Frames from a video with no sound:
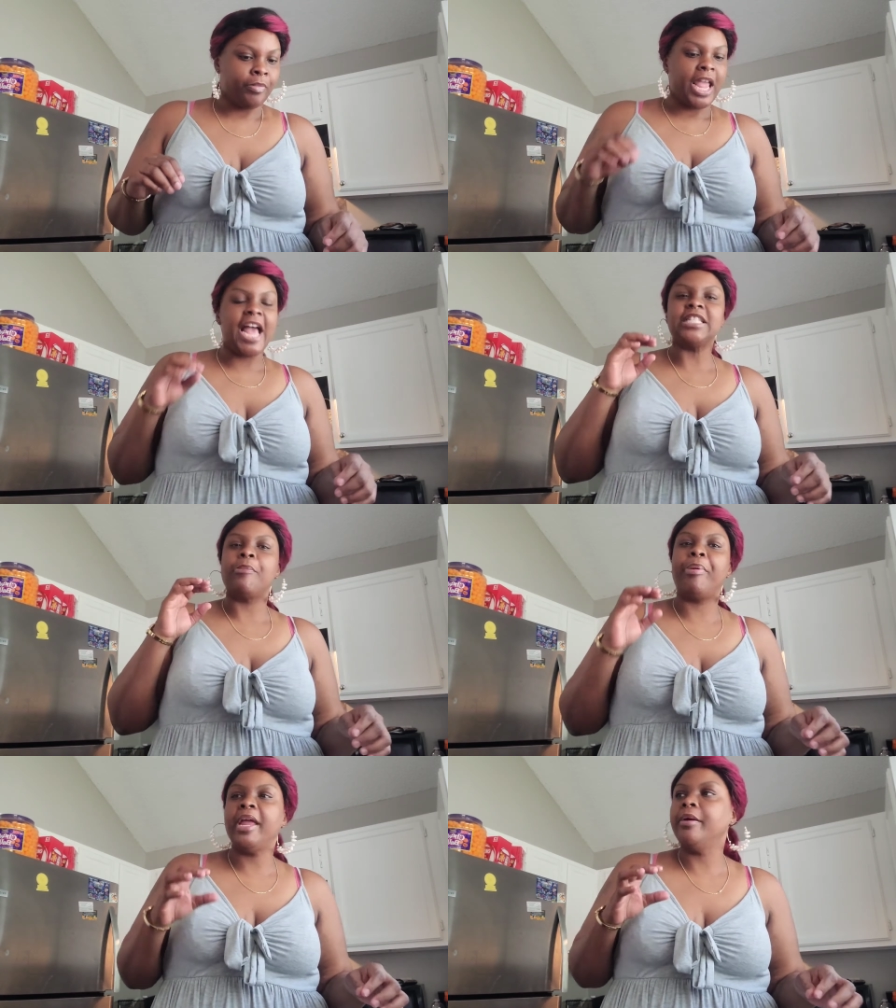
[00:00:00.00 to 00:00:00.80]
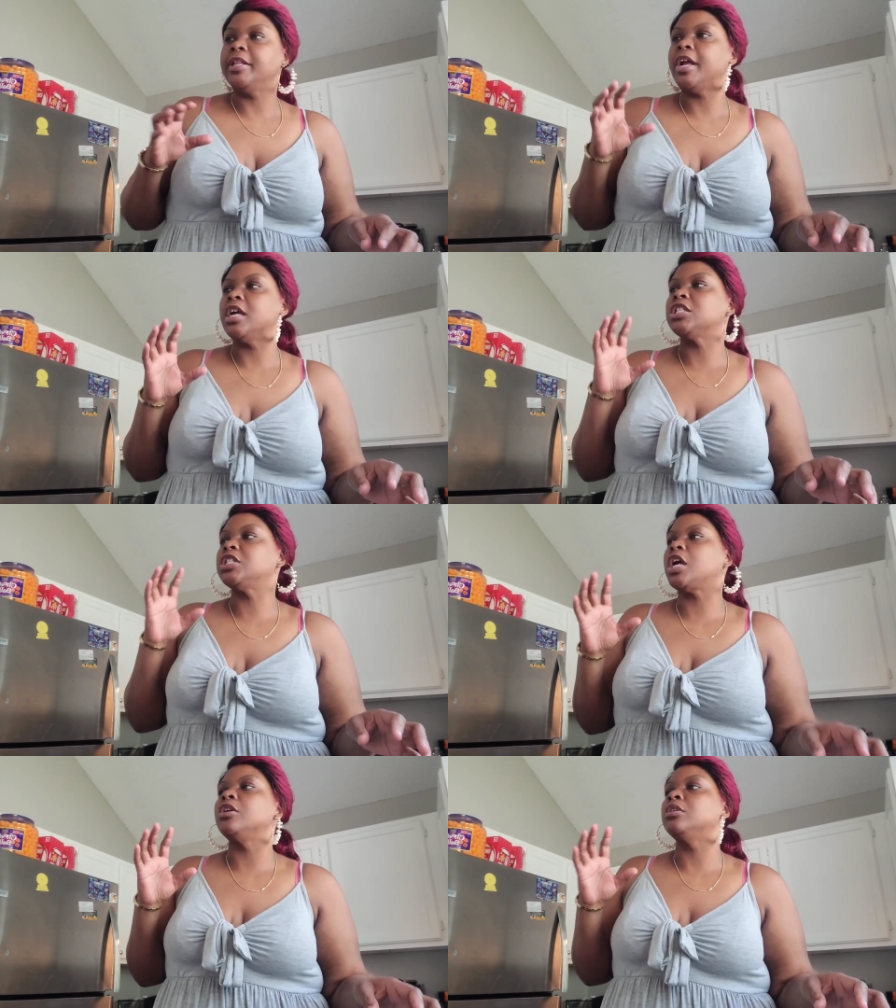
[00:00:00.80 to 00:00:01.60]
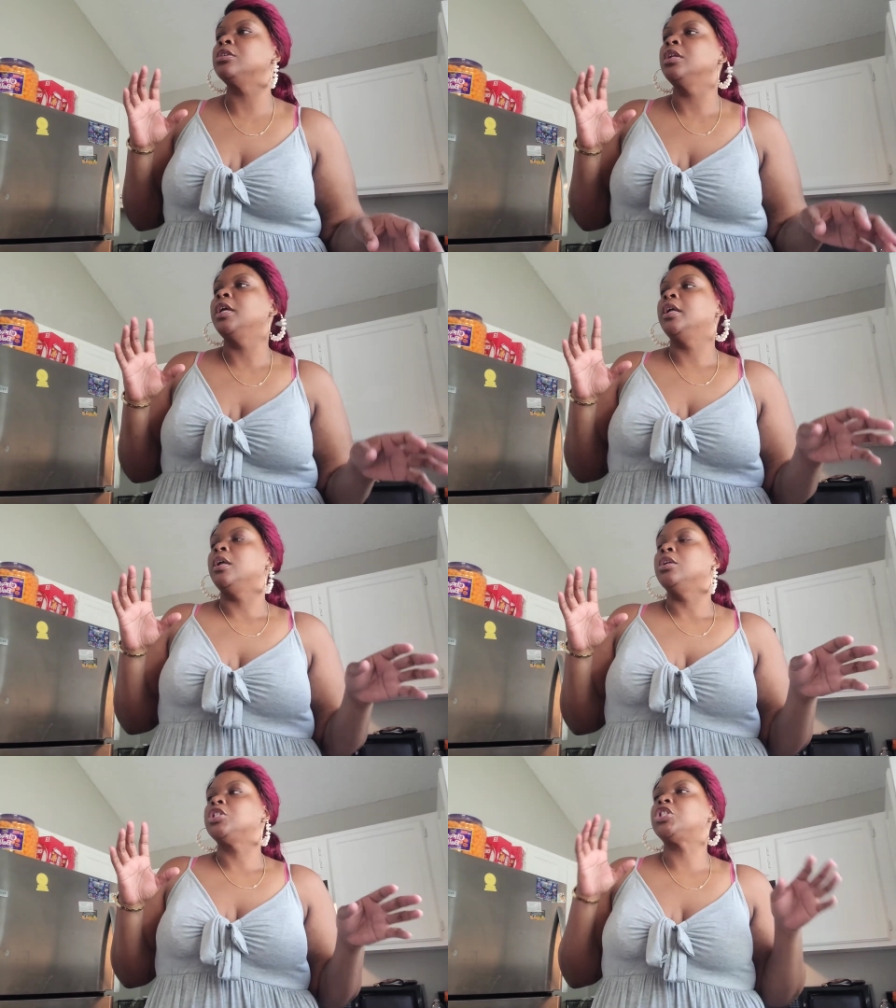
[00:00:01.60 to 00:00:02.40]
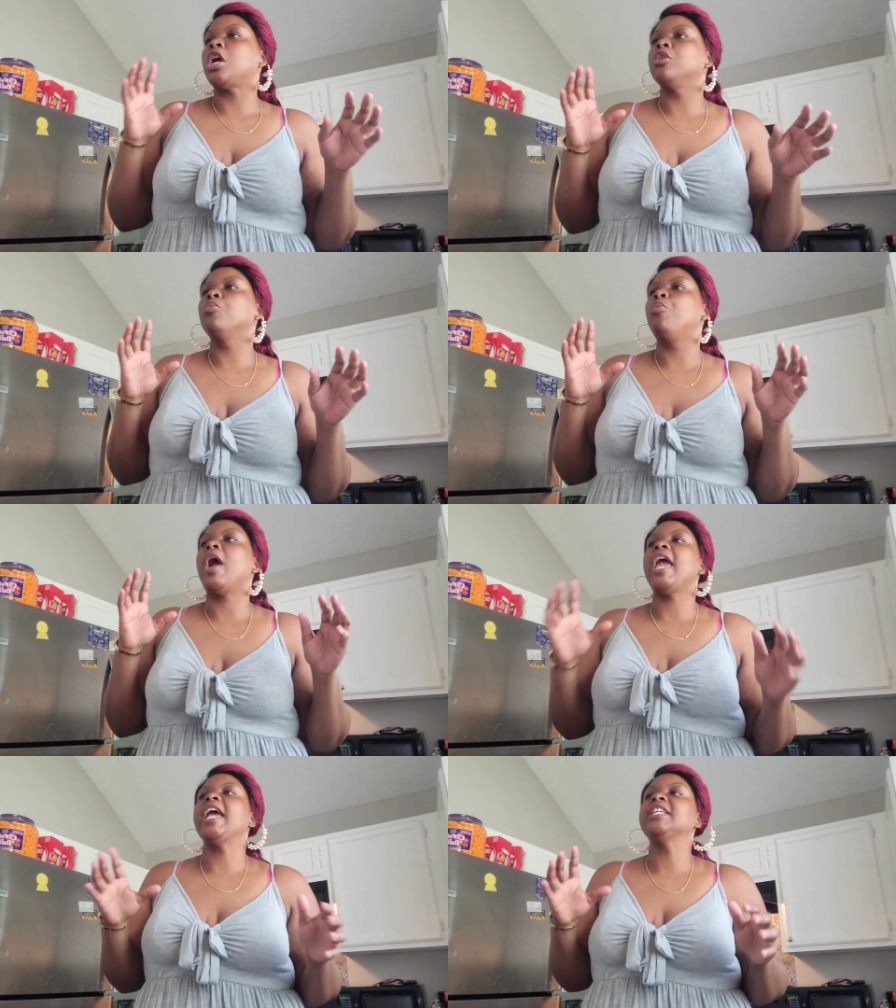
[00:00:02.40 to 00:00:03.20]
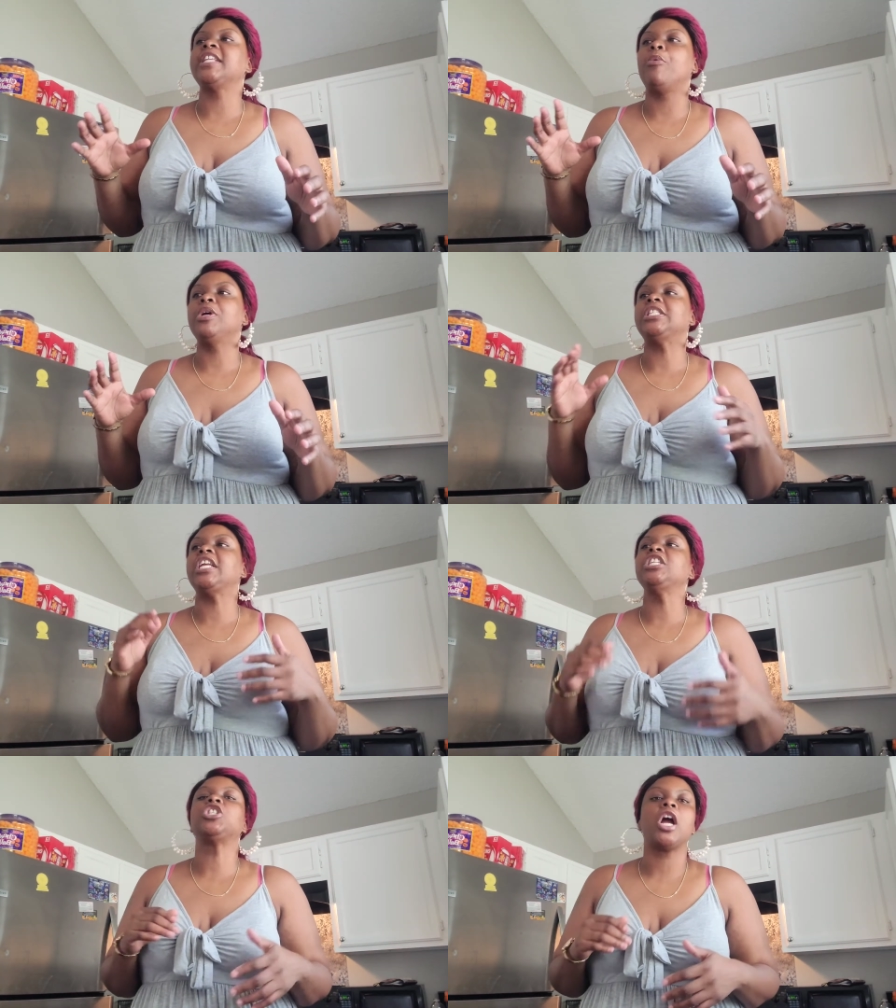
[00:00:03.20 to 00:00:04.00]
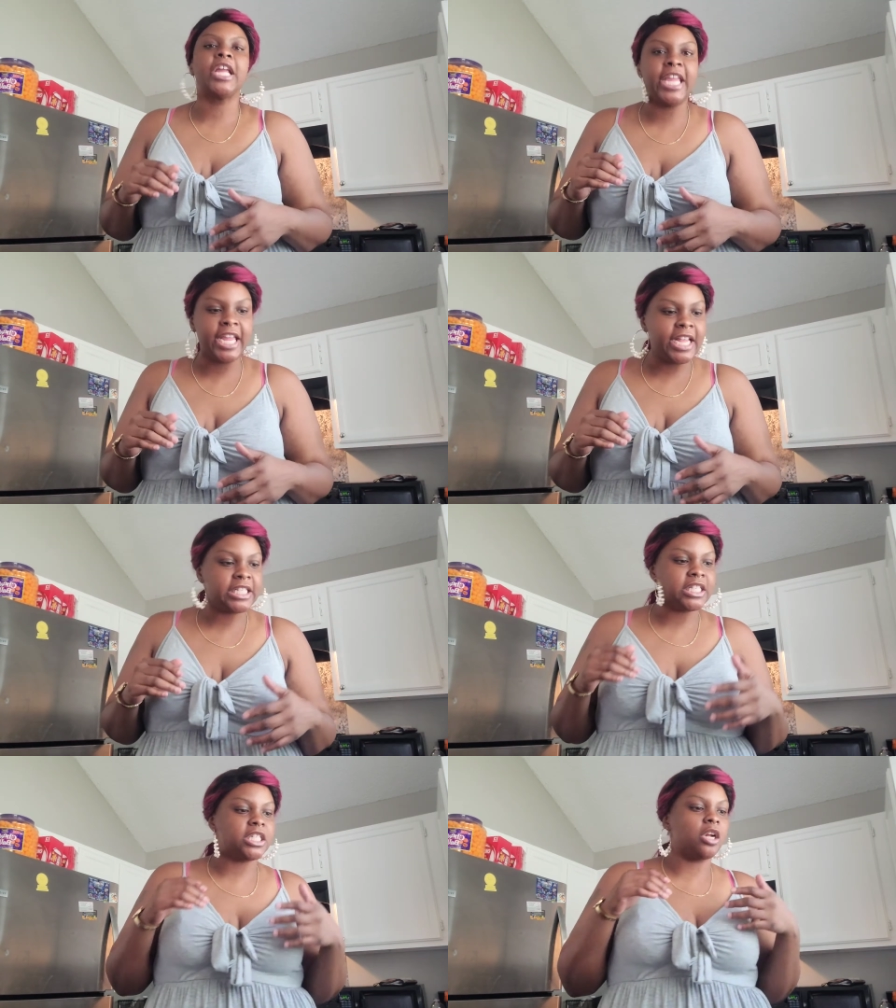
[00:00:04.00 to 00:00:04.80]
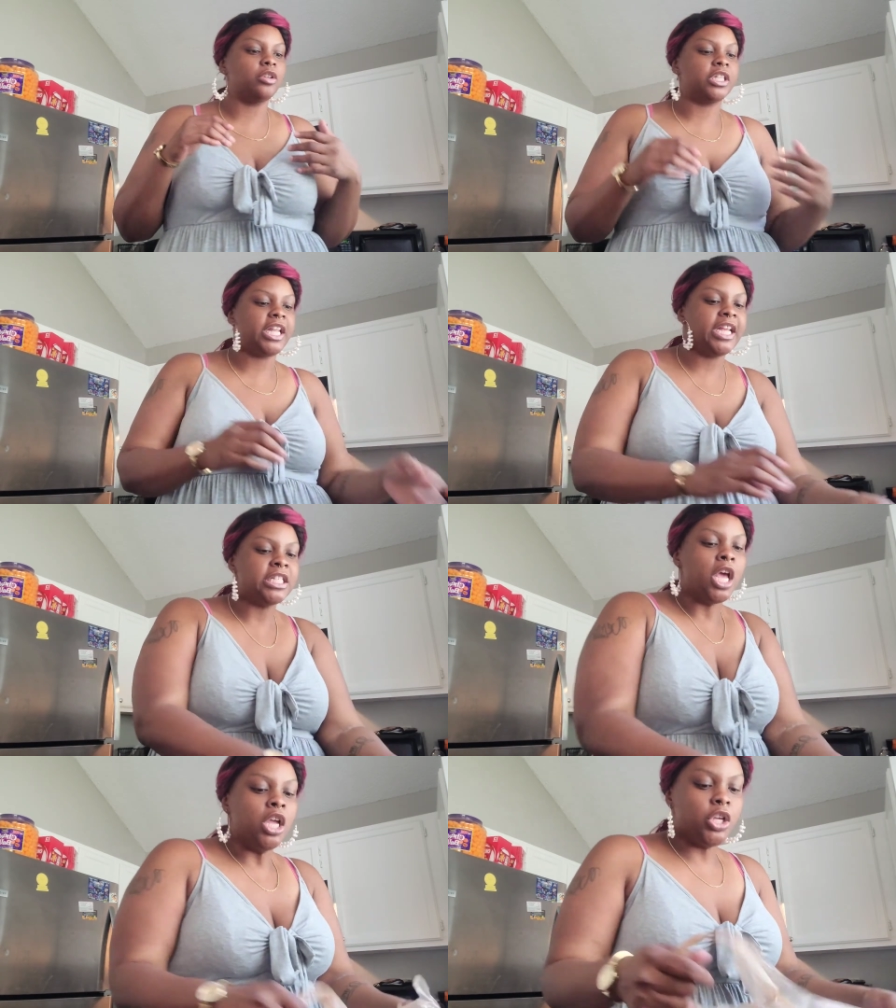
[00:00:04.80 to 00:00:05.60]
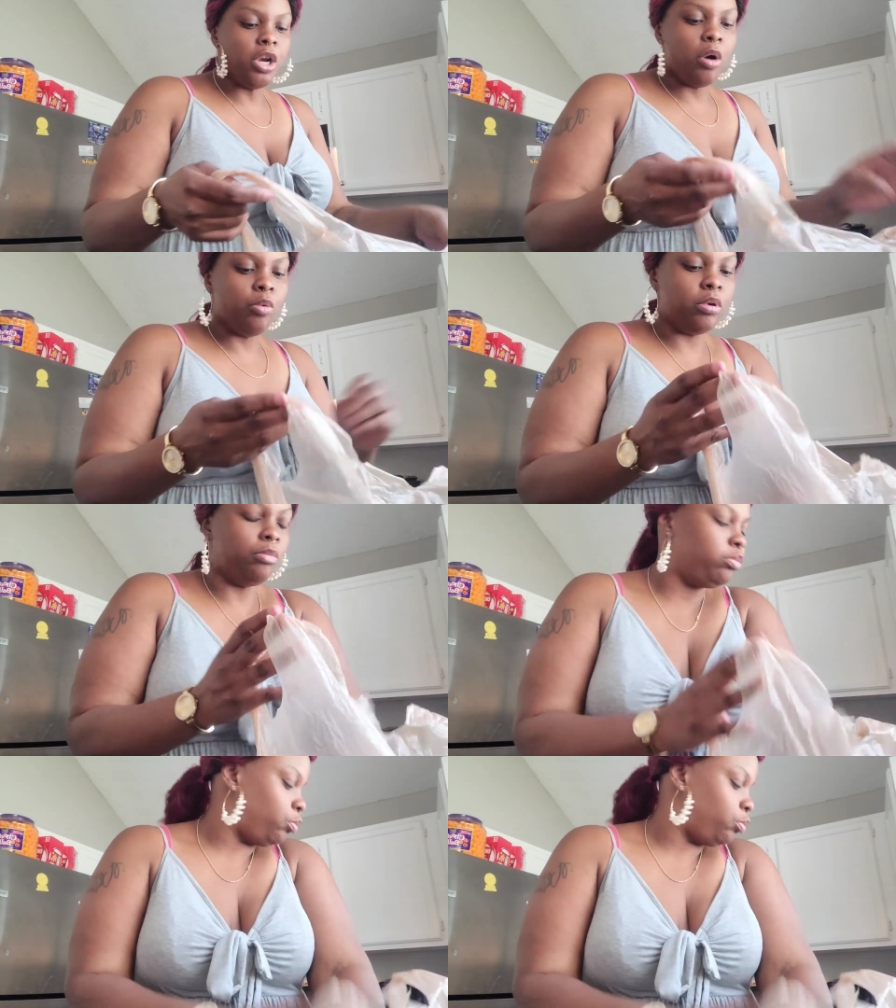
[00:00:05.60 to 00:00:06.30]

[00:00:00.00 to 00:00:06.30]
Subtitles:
As a parent, there are certain ways that we teach our kids, and certain things, you know,